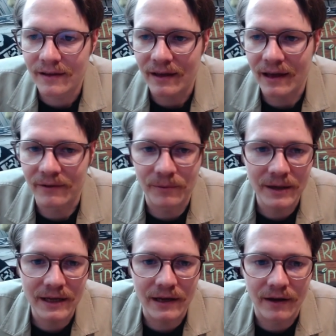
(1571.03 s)
And
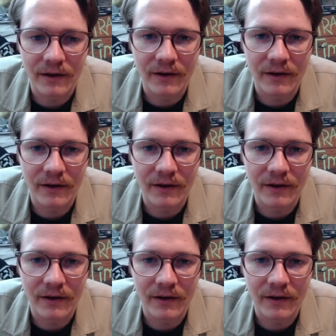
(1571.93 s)
we
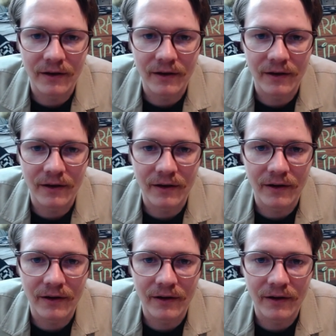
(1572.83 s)
are
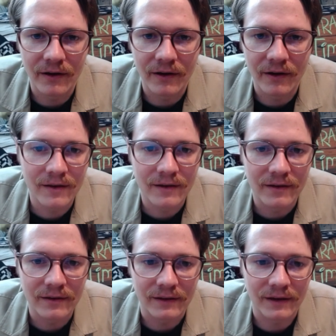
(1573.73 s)

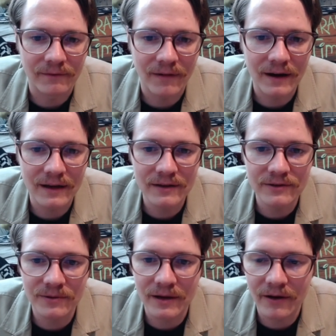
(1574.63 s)
getting right
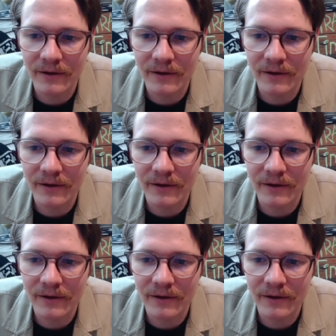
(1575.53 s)
into it.